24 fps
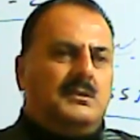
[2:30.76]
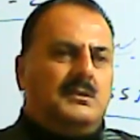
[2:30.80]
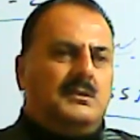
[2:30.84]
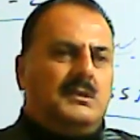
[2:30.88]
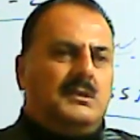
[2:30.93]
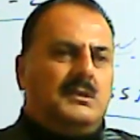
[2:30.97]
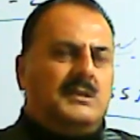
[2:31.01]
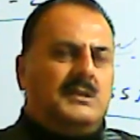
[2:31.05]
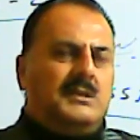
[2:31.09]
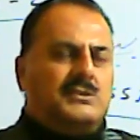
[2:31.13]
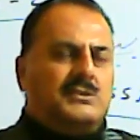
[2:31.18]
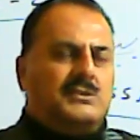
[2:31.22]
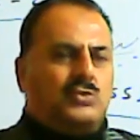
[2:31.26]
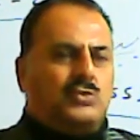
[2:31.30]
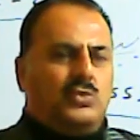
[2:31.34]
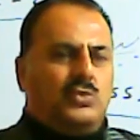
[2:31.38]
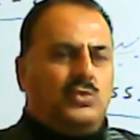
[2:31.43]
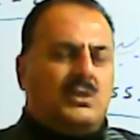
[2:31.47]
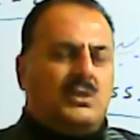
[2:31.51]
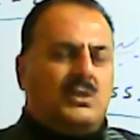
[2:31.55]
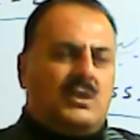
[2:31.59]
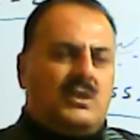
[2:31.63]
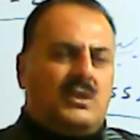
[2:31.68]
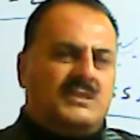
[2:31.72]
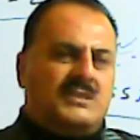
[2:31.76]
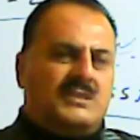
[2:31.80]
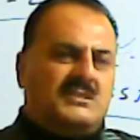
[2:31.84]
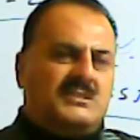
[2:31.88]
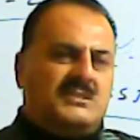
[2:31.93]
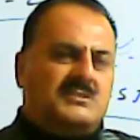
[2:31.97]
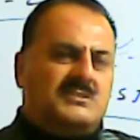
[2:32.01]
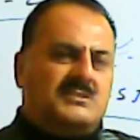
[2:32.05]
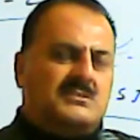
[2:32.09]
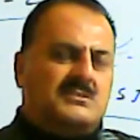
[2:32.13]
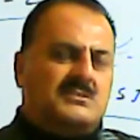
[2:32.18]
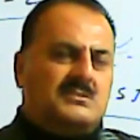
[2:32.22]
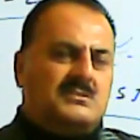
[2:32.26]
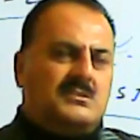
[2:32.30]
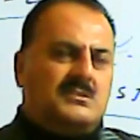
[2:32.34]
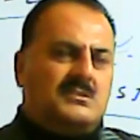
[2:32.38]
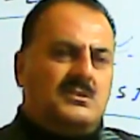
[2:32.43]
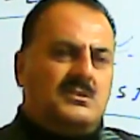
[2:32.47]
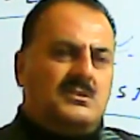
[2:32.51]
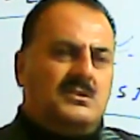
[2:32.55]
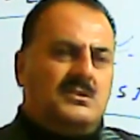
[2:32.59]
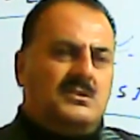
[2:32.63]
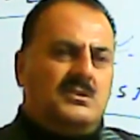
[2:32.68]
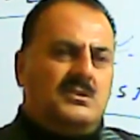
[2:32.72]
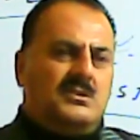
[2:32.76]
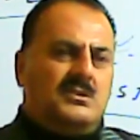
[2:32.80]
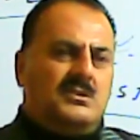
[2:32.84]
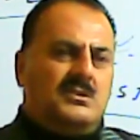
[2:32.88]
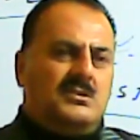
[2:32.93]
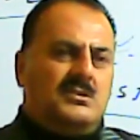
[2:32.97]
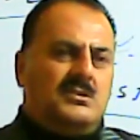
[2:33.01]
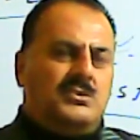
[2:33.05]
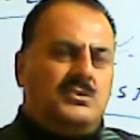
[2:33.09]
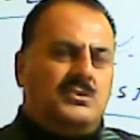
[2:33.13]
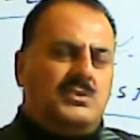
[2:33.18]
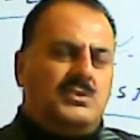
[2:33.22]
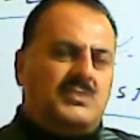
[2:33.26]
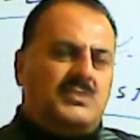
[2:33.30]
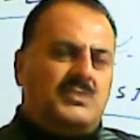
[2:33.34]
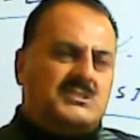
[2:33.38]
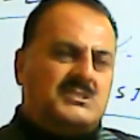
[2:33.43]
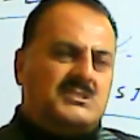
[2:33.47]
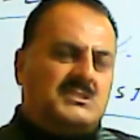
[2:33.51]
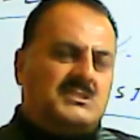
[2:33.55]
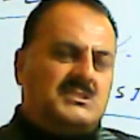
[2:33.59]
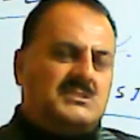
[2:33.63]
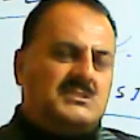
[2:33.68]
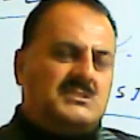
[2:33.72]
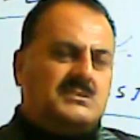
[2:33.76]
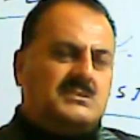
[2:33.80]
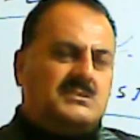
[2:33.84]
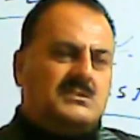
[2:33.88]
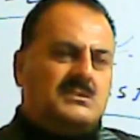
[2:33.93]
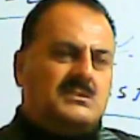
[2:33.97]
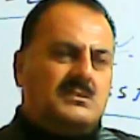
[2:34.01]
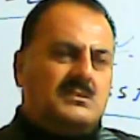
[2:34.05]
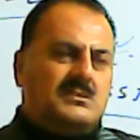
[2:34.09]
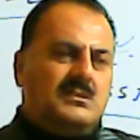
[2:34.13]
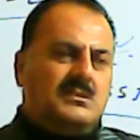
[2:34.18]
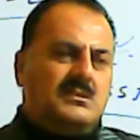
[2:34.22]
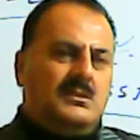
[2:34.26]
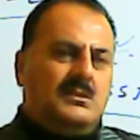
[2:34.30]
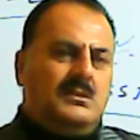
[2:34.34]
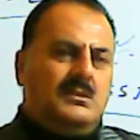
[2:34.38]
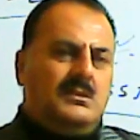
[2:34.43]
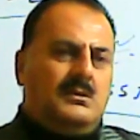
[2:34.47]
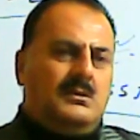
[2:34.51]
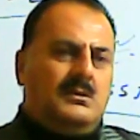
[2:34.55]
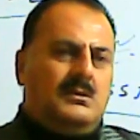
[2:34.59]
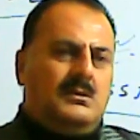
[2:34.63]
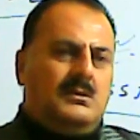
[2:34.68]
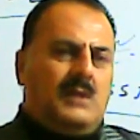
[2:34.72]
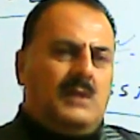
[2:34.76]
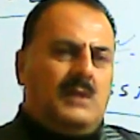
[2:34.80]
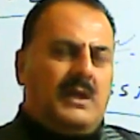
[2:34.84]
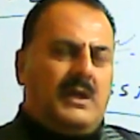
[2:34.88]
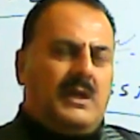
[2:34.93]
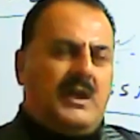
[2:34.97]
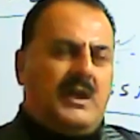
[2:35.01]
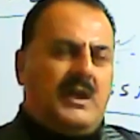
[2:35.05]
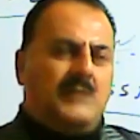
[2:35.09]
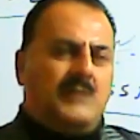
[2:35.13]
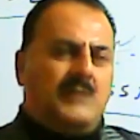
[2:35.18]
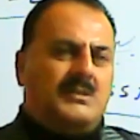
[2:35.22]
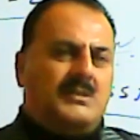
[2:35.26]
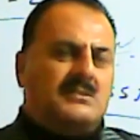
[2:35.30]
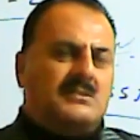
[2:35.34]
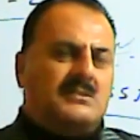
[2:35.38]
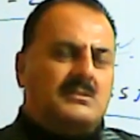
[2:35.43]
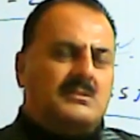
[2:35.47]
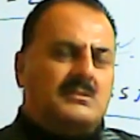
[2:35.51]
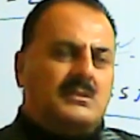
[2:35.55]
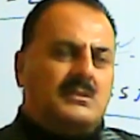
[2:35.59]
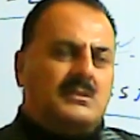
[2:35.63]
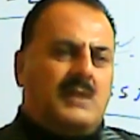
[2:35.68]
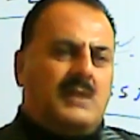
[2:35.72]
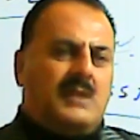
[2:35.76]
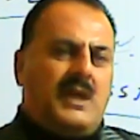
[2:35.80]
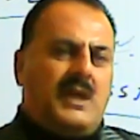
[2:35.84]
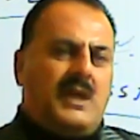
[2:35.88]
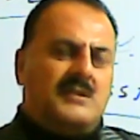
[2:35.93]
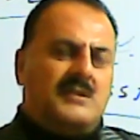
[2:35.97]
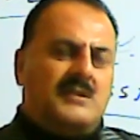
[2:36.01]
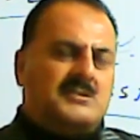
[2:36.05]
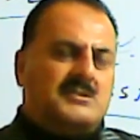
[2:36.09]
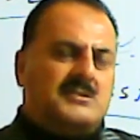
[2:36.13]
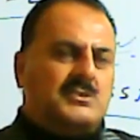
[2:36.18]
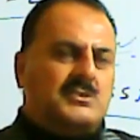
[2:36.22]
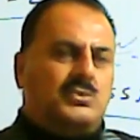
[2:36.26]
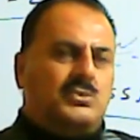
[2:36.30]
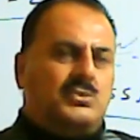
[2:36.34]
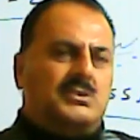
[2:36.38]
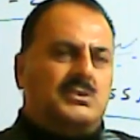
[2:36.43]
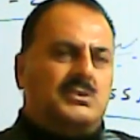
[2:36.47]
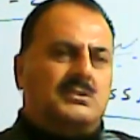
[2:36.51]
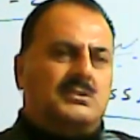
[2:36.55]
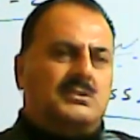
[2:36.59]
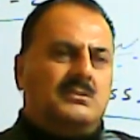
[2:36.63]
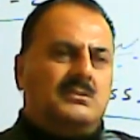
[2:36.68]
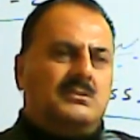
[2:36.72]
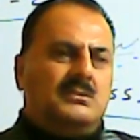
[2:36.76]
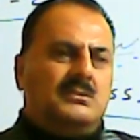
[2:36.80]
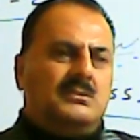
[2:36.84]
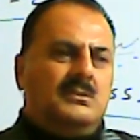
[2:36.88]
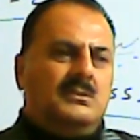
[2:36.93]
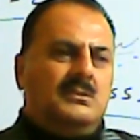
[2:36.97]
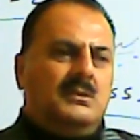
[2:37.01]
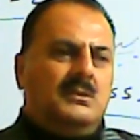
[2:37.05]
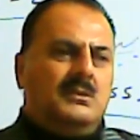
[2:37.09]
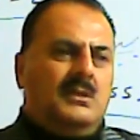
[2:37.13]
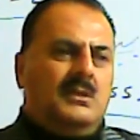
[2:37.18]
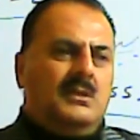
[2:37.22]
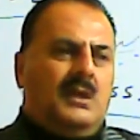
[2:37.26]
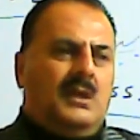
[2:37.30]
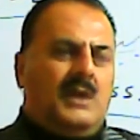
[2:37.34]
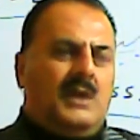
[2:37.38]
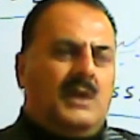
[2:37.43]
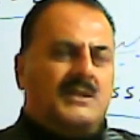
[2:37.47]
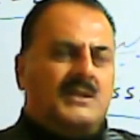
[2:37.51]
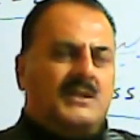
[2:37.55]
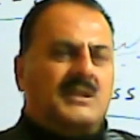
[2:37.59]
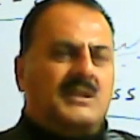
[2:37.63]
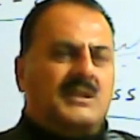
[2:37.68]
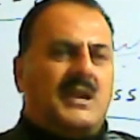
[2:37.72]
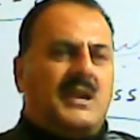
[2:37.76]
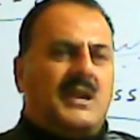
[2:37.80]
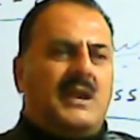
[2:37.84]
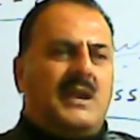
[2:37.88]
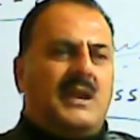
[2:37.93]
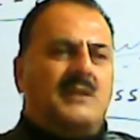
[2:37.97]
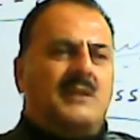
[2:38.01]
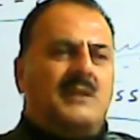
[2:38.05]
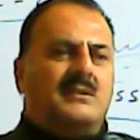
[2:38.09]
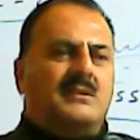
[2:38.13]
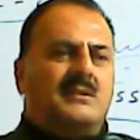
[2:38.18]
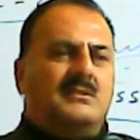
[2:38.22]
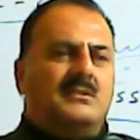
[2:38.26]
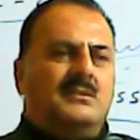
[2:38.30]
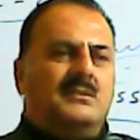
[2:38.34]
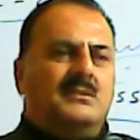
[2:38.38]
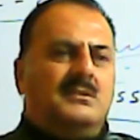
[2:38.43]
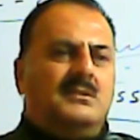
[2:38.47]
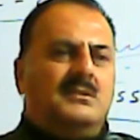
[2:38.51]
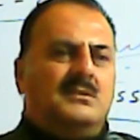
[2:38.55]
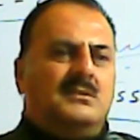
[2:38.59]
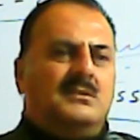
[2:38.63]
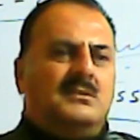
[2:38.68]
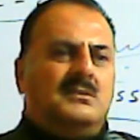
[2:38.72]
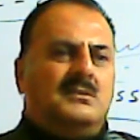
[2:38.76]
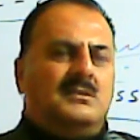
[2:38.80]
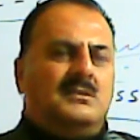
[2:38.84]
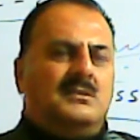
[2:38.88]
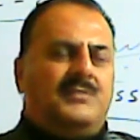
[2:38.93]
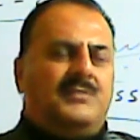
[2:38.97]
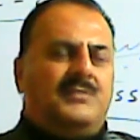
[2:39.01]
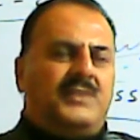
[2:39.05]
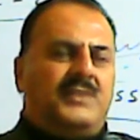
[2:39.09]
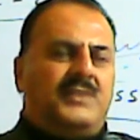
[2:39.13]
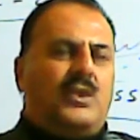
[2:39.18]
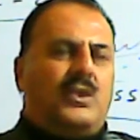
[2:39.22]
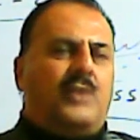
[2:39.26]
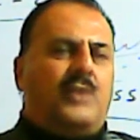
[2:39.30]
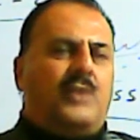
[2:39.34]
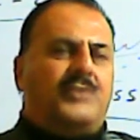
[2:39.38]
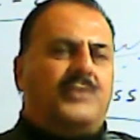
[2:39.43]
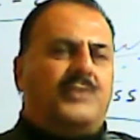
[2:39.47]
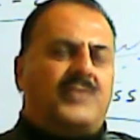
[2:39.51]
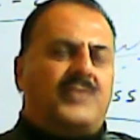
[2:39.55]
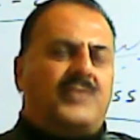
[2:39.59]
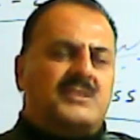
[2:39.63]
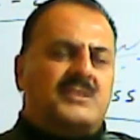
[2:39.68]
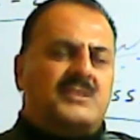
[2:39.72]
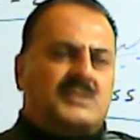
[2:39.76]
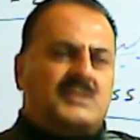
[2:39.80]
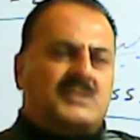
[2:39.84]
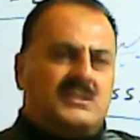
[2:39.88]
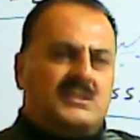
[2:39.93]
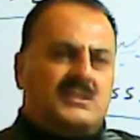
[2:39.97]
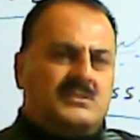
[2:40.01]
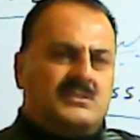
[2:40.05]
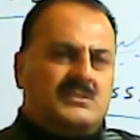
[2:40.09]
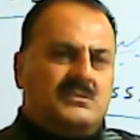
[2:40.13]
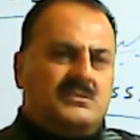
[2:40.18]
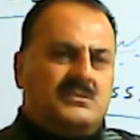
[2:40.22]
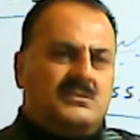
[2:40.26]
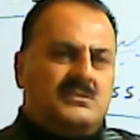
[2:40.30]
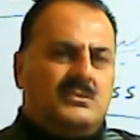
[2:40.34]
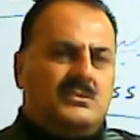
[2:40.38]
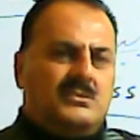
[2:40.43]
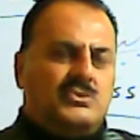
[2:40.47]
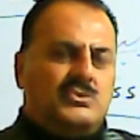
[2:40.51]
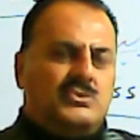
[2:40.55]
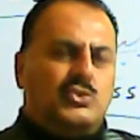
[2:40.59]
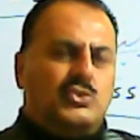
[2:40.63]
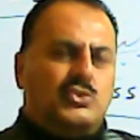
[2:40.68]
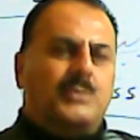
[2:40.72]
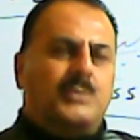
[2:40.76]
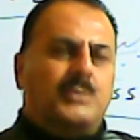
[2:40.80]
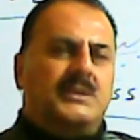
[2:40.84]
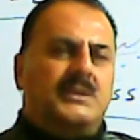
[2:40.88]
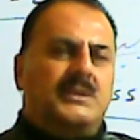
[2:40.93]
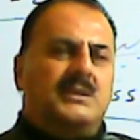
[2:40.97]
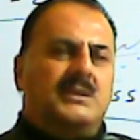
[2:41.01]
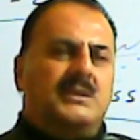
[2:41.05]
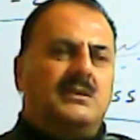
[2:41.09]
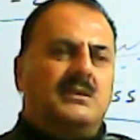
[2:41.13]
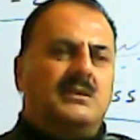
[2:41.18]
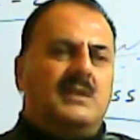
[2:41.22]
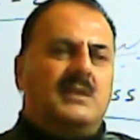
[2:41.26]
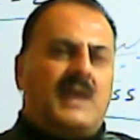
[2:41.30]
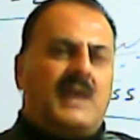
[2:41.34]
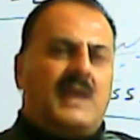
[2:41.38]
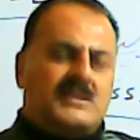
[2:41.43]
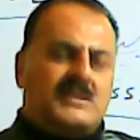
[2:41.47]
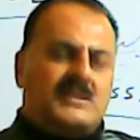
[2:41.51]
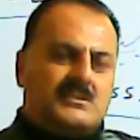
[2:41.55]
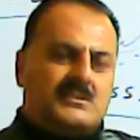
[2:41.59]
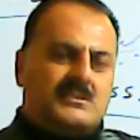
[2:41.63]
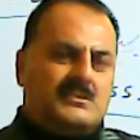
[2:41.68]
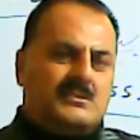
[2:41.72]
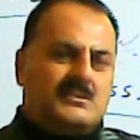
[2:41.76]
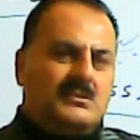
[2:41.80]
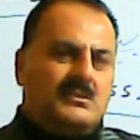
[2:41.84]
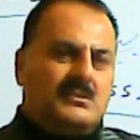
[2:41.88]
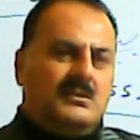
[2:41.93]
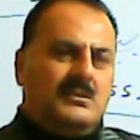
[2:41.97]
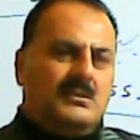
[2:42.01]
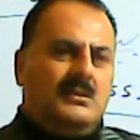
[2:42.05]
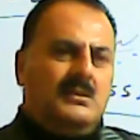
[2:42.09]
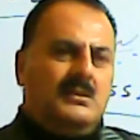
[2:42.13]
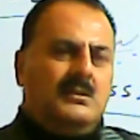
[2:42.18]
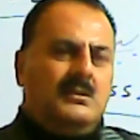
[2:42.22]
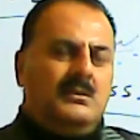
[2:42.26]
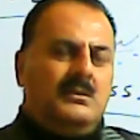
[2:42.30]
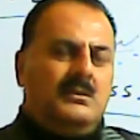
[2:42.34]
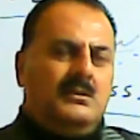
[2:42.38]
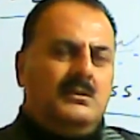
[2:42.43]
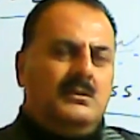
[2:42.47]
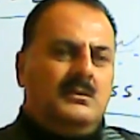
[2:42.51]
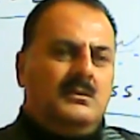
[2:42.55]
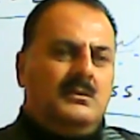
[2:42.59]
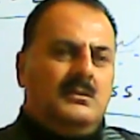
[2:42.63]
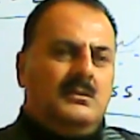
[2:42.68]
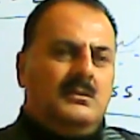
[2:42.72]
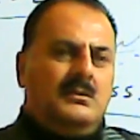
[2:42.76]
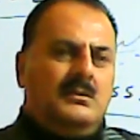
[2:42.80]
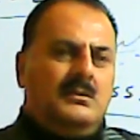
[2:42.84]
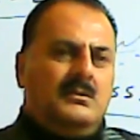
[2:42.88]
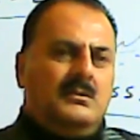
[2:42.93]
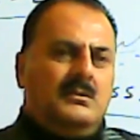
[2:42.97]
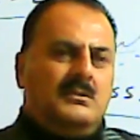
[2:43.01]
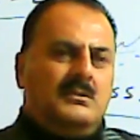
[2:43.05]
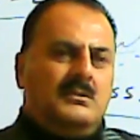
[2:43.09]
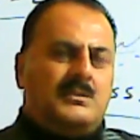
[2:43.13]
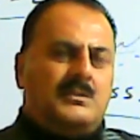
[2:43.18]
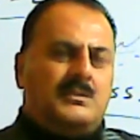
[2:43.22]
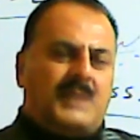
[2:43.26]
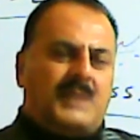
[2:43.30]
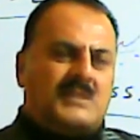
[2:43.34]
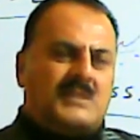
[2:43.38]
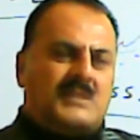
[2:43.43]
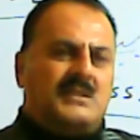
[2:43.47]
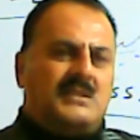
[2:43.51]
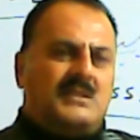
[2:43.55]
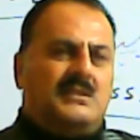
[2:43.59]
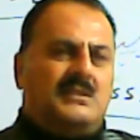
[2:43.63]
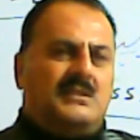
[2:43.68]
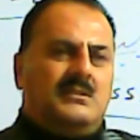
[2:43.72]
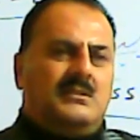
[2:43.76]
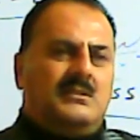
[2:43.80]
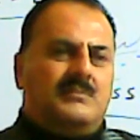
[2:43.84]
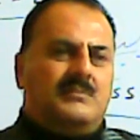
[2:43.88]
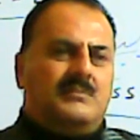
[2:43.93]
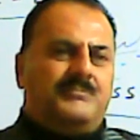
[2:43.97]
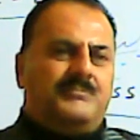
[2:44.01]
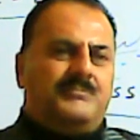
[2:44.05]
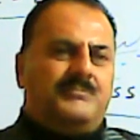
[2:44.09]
in school, colleges, universities, academies, and institutes. On the other hand, the fee of different skills should be less, especially